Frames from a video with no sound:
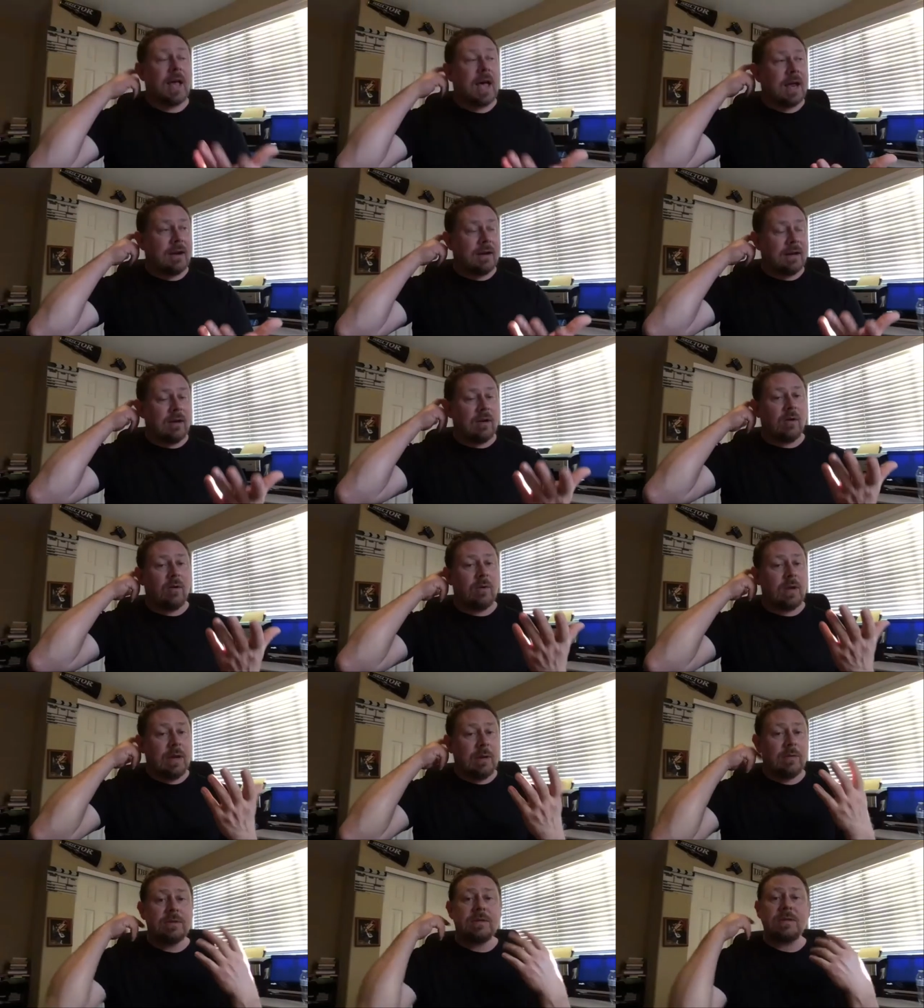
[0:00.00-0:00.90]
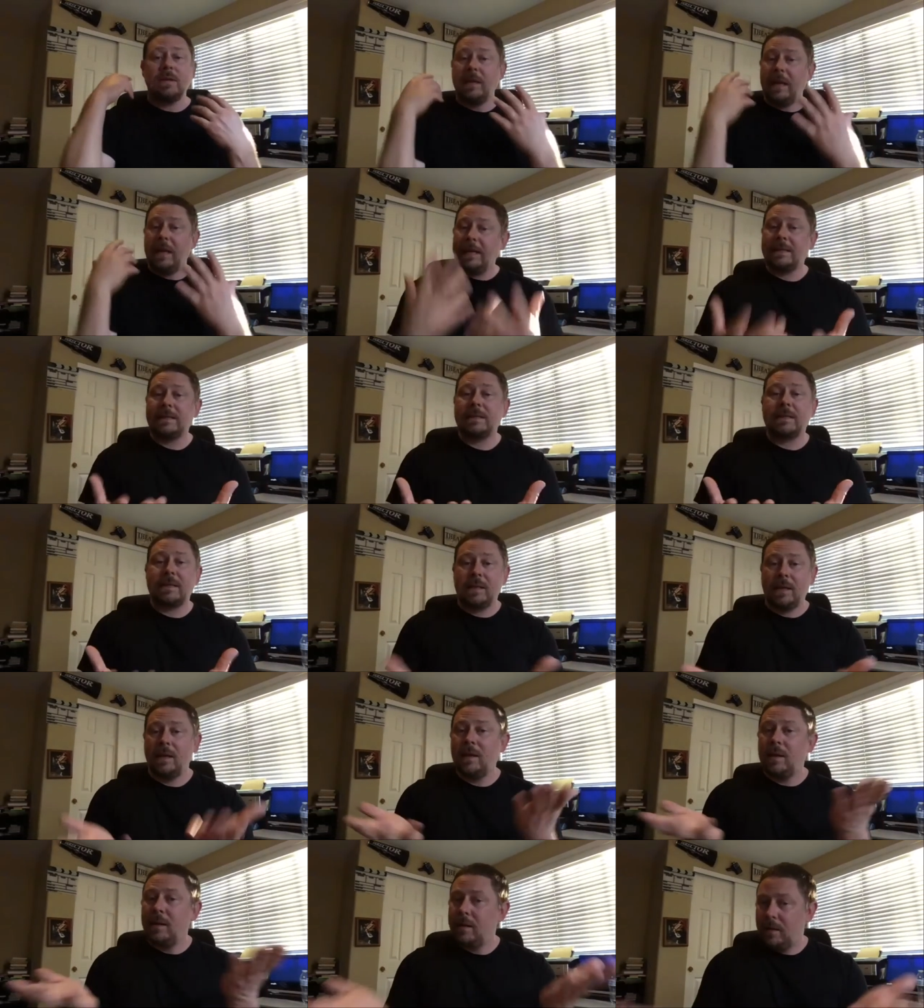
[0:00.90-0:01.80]
of, it's
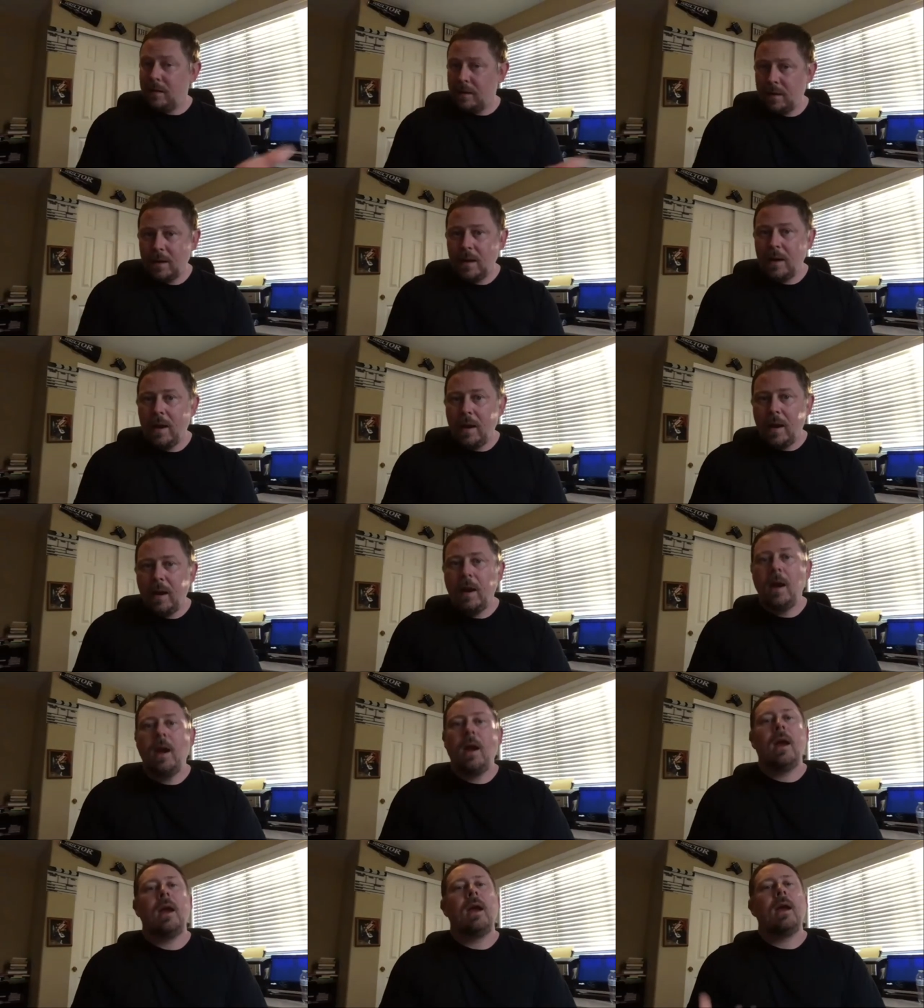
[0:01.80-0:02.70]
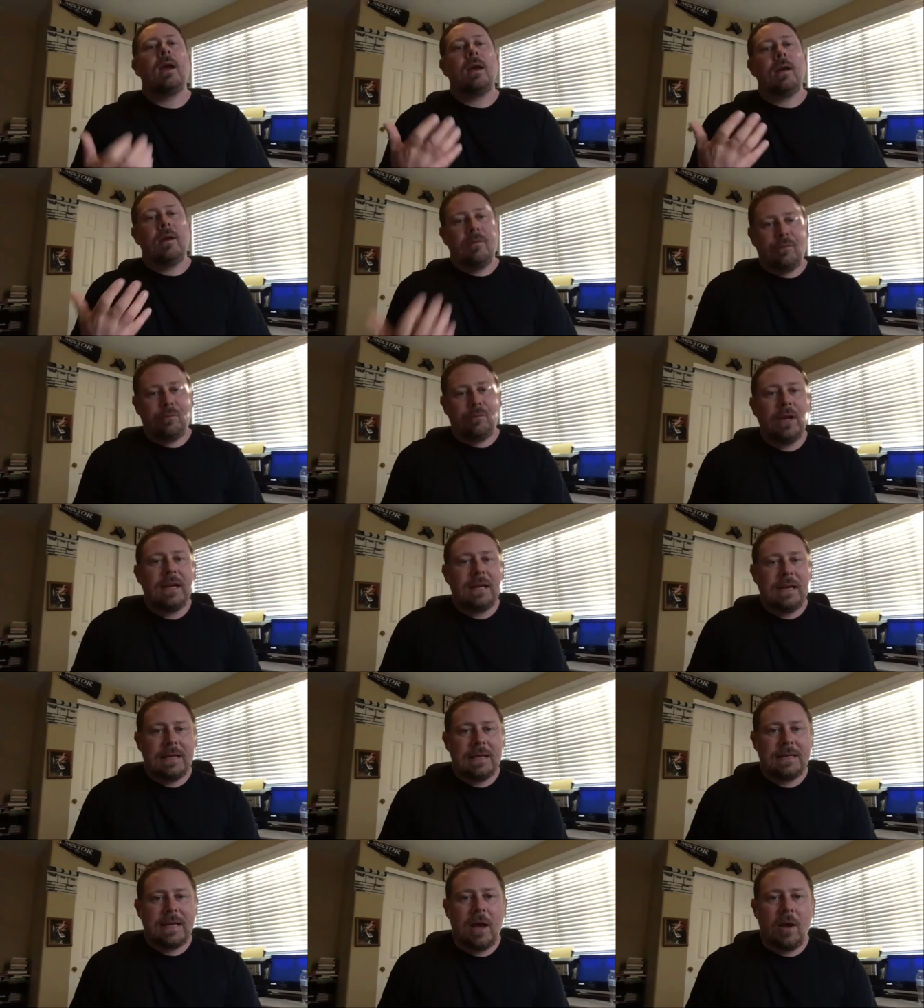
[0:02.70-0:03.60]
Flint
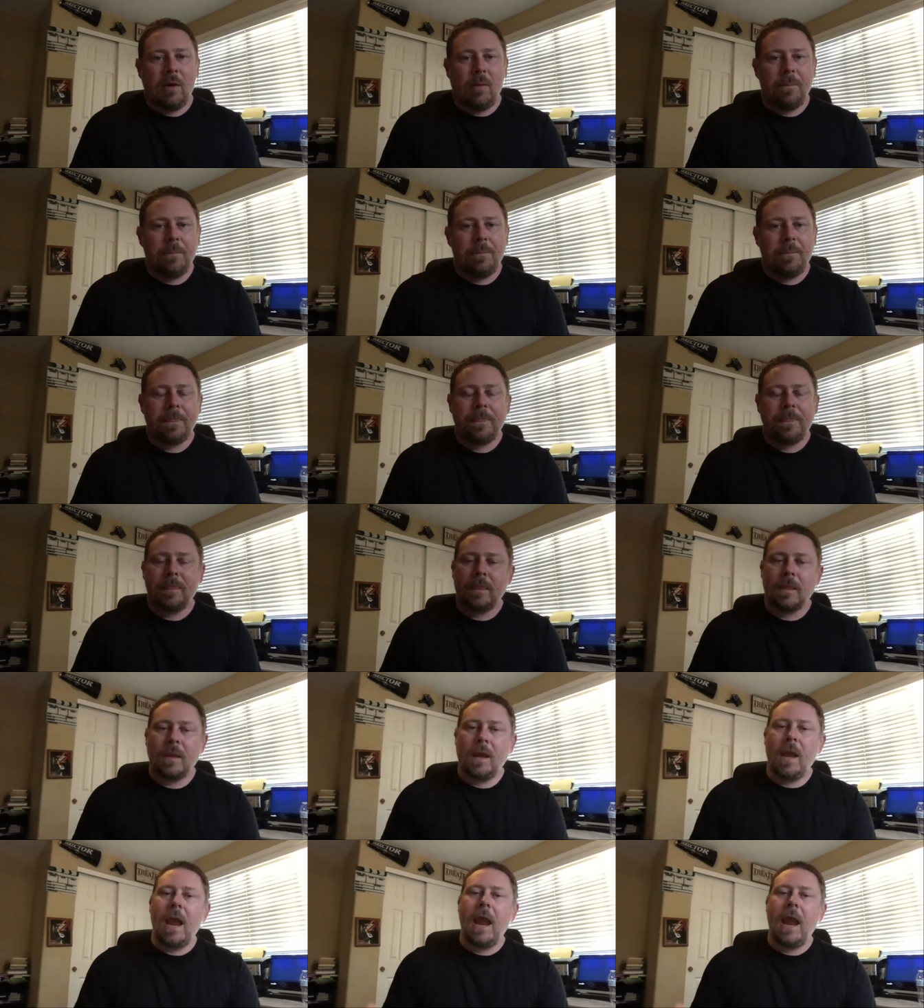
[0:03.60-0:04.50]
needs help. And